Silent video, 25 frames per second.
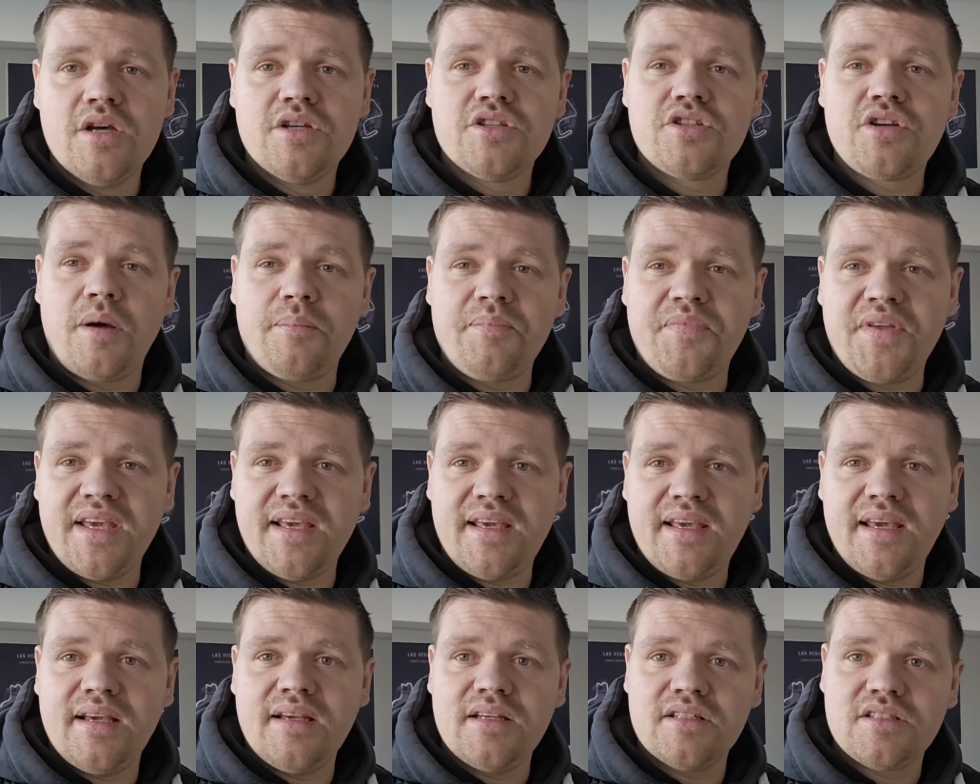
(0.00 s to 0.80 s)
So I'm
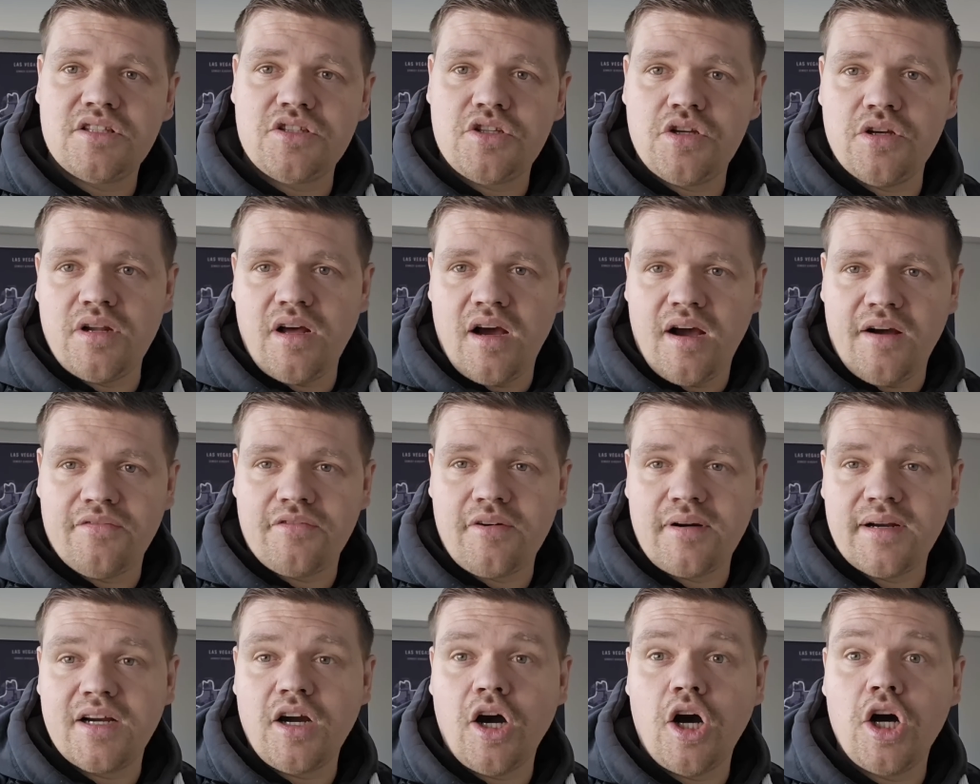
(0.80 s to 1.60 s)
thinking it's a
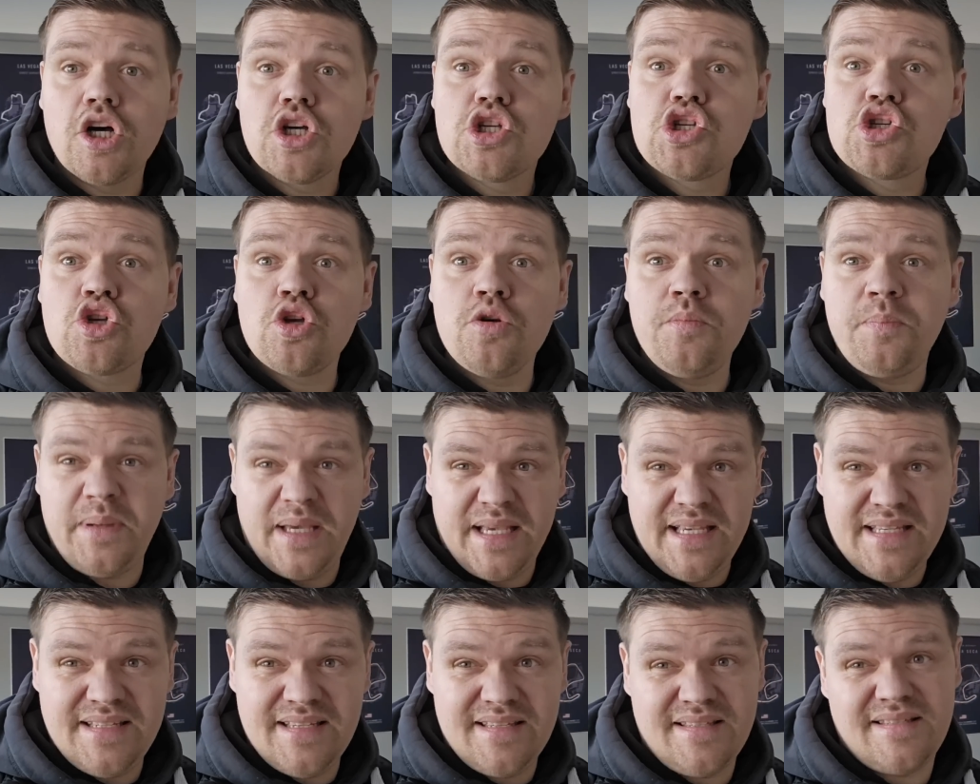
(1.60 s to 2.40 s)
£2.5 car. Super
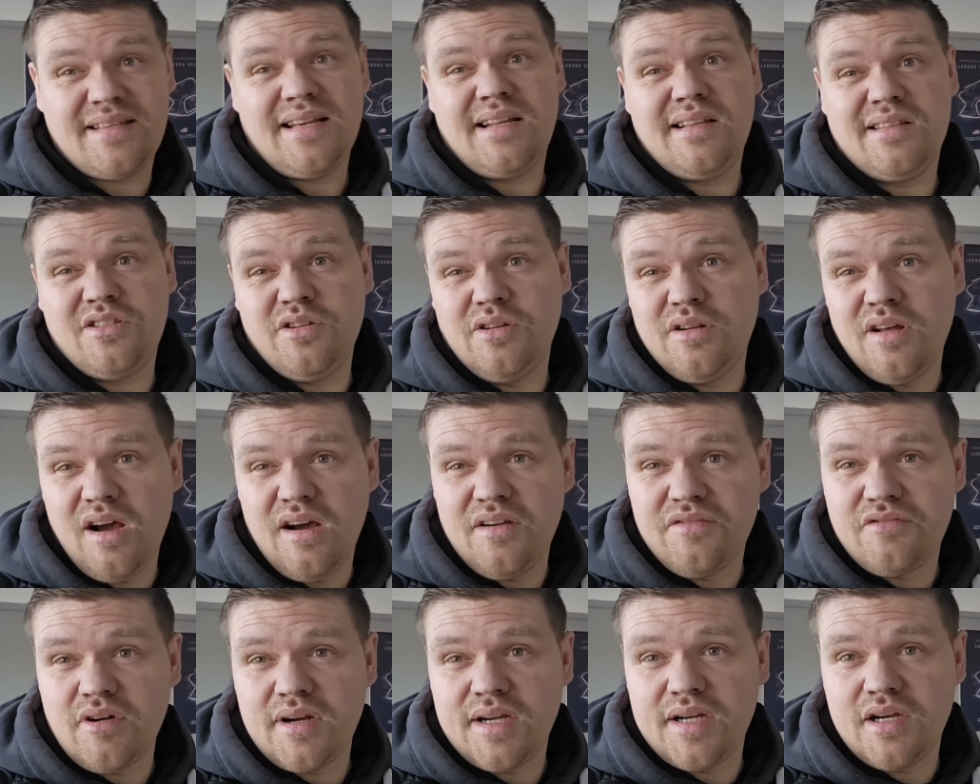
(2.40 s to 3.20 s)
easy to sell a
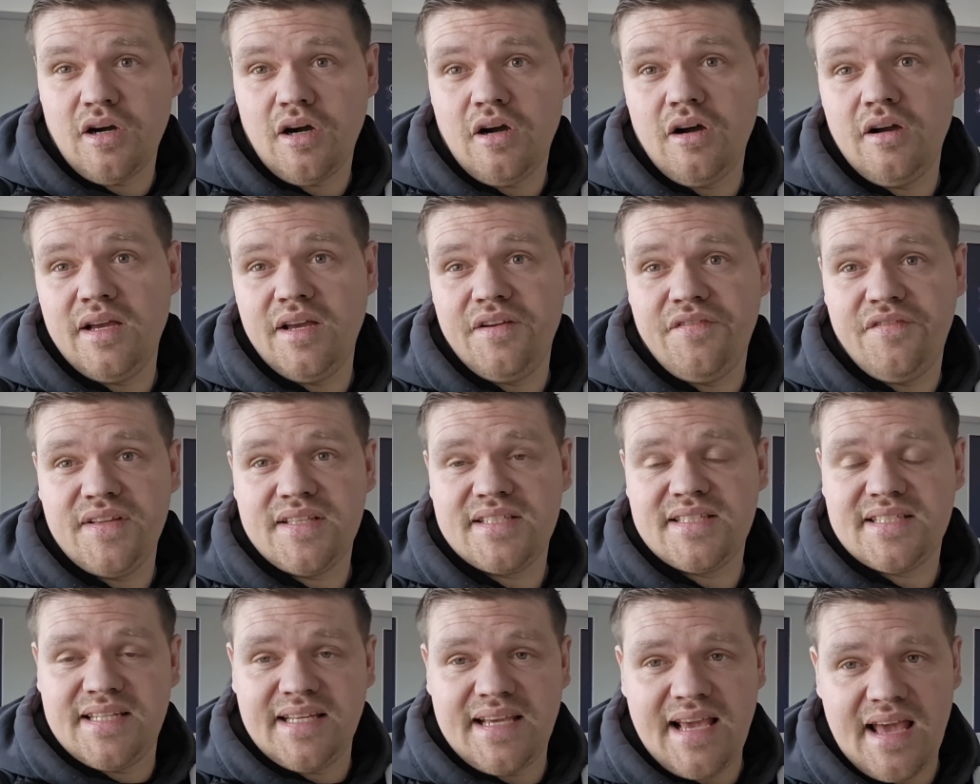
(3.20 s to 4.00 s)
£2.5 car if
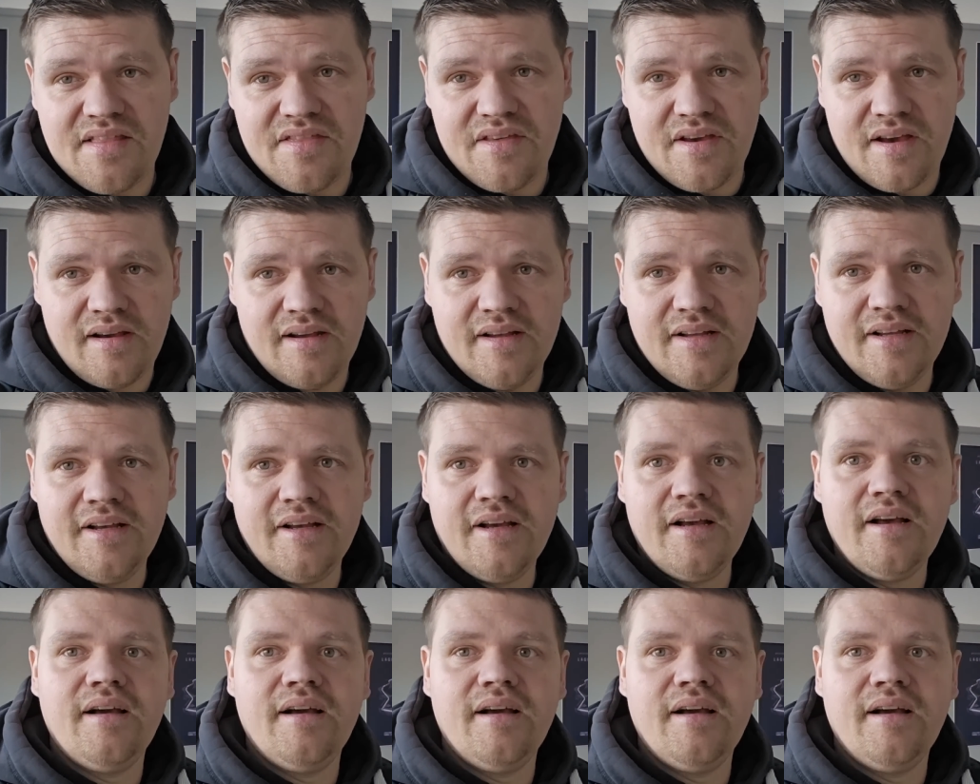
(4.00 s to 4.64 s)
it's together.